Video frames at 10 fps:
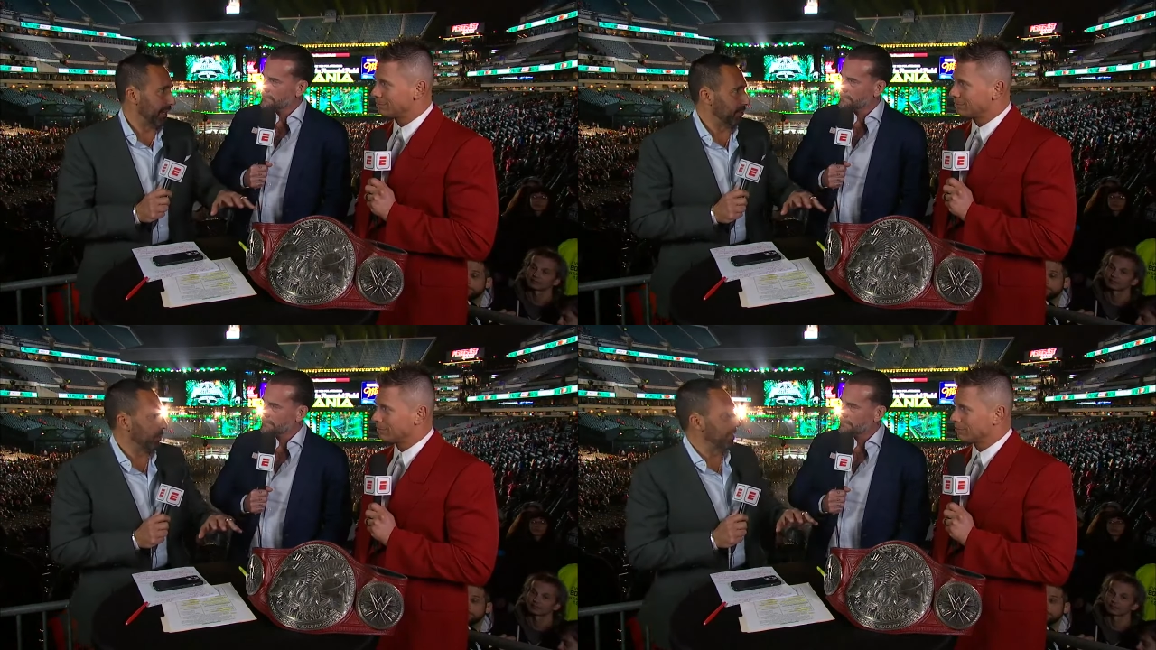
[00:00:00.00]

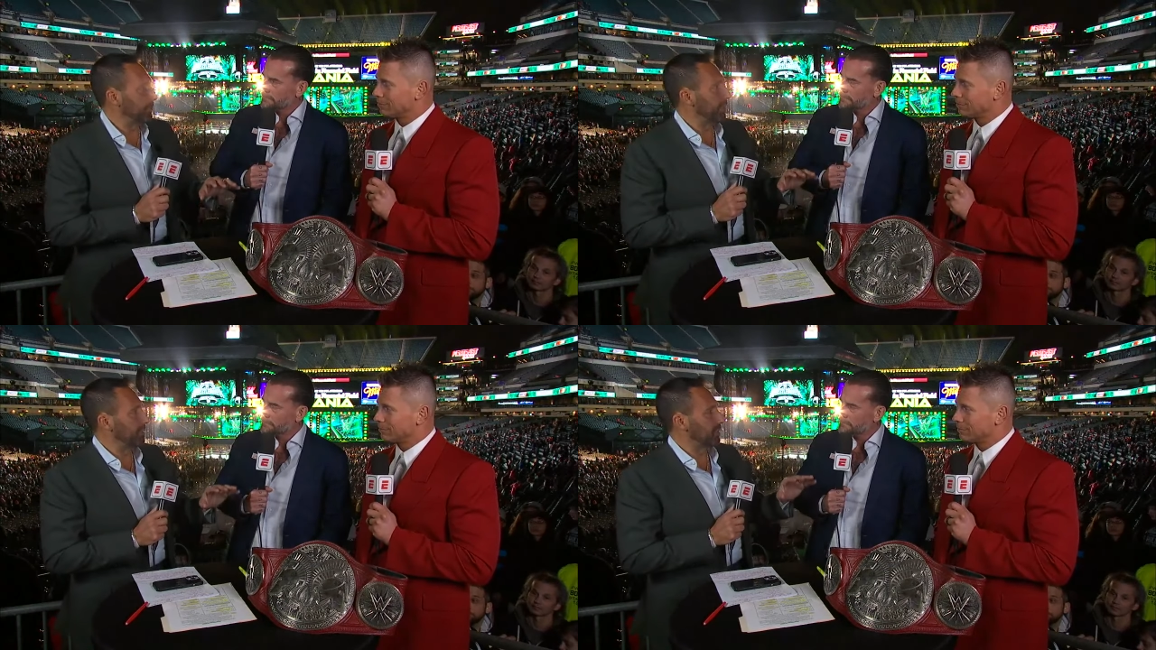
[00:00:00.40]
Speaker 1: a ring
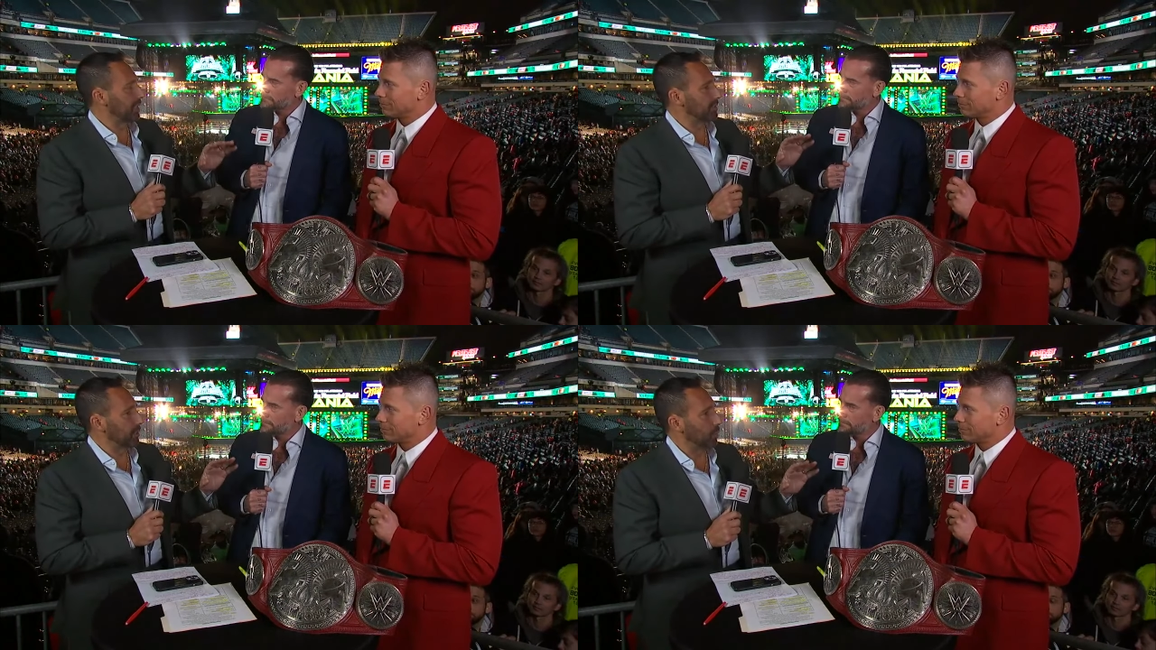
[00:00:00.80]
being
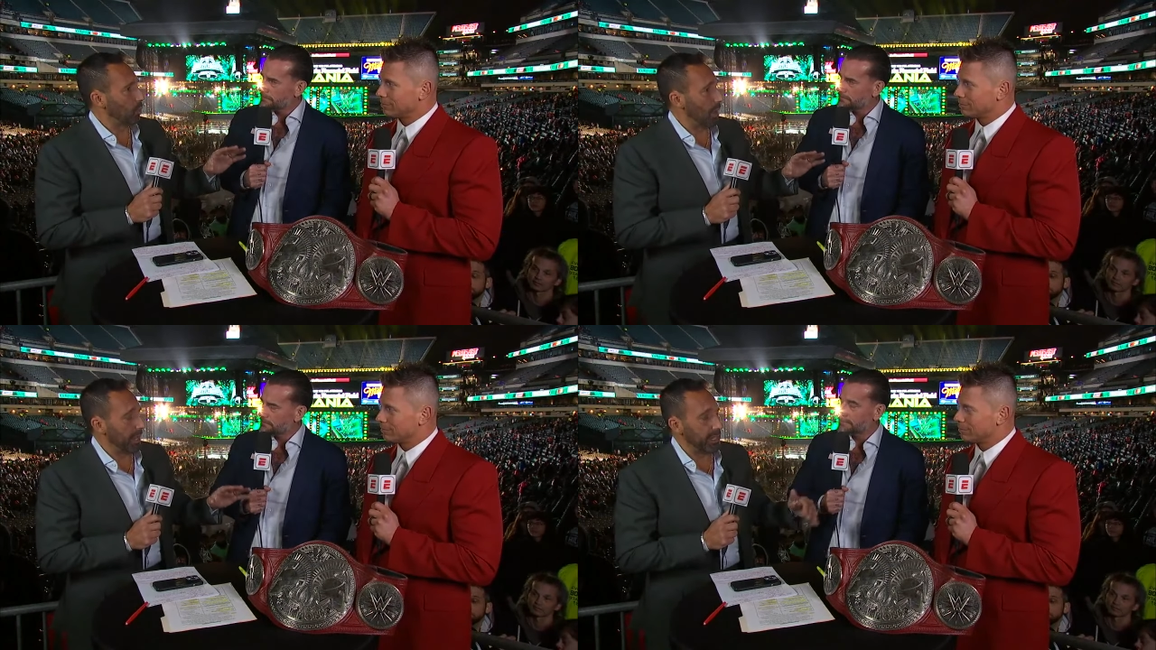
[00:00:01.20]
sent to
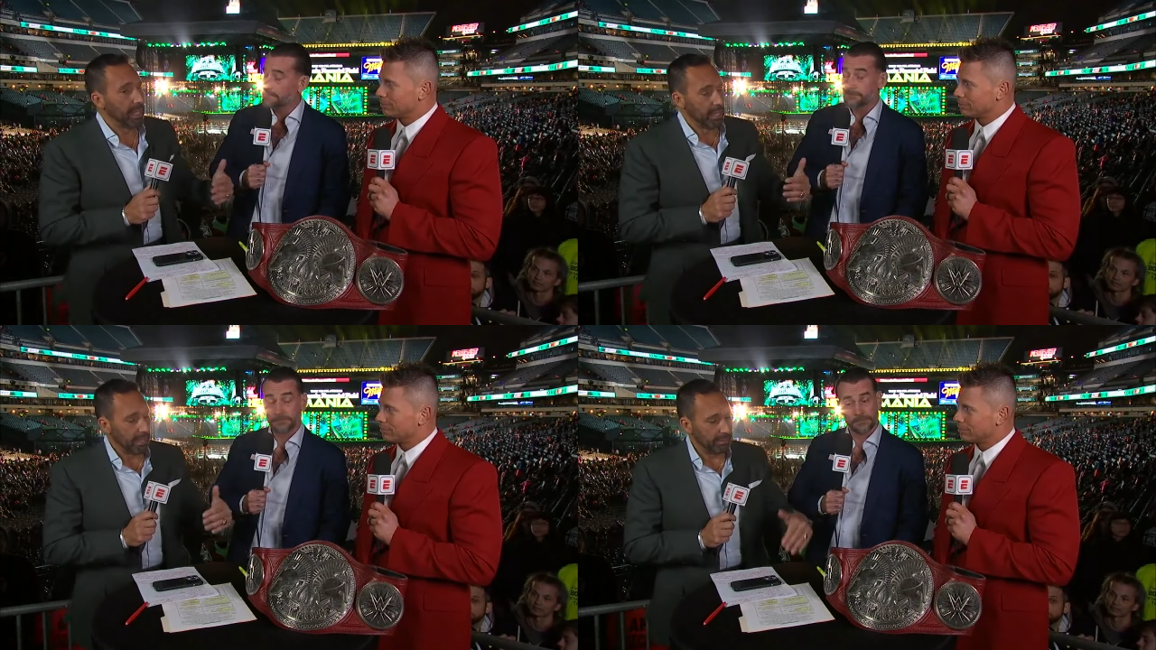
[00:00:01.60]
Hawaii,
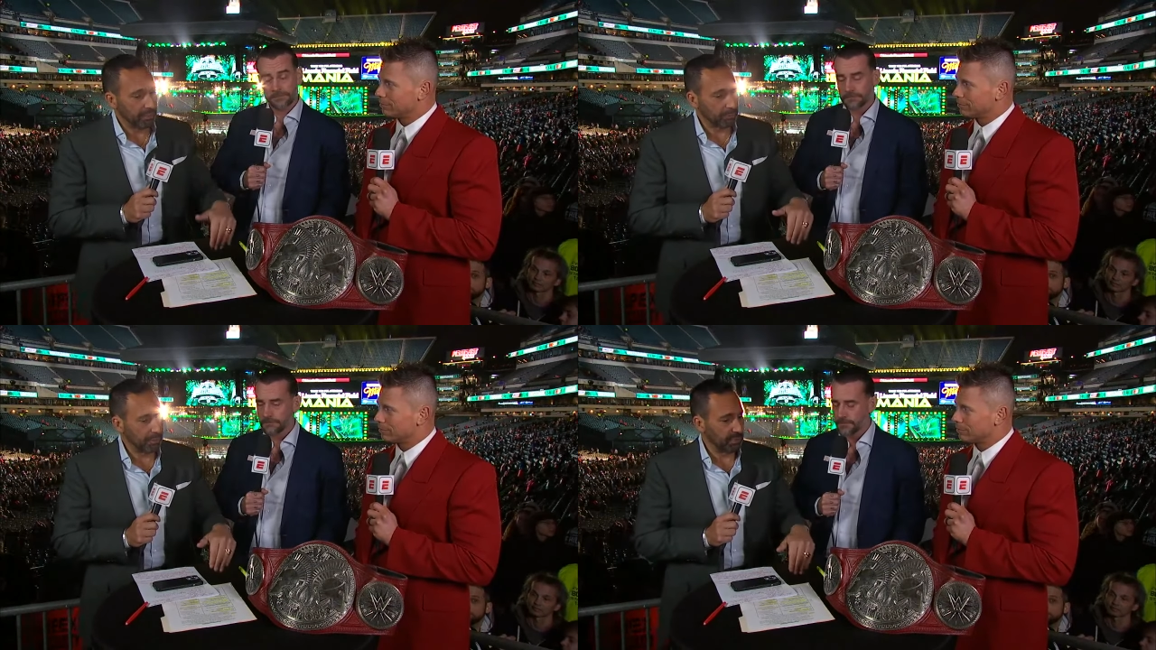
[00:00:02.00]
and
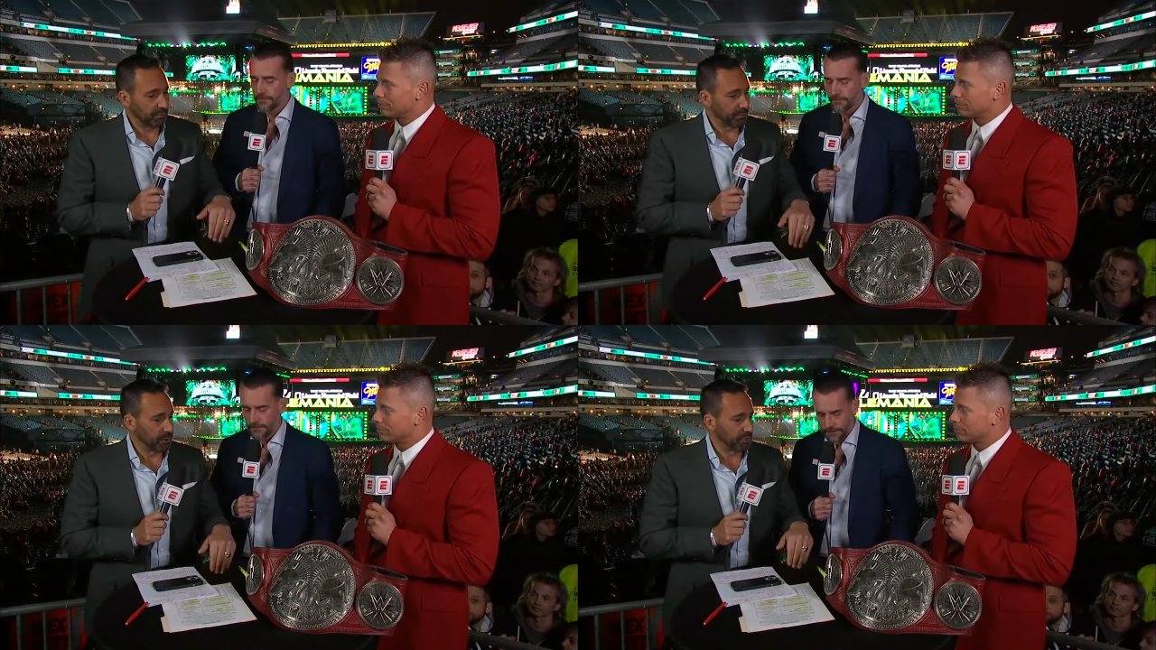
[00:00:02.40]
this being the
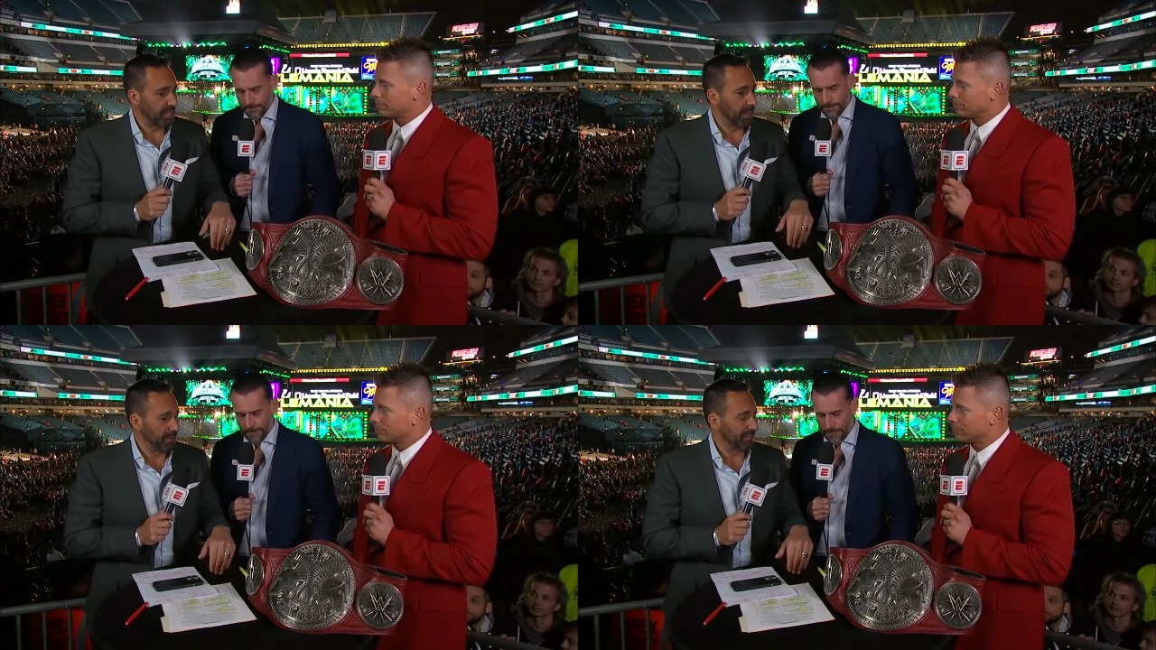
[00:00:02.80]
first time in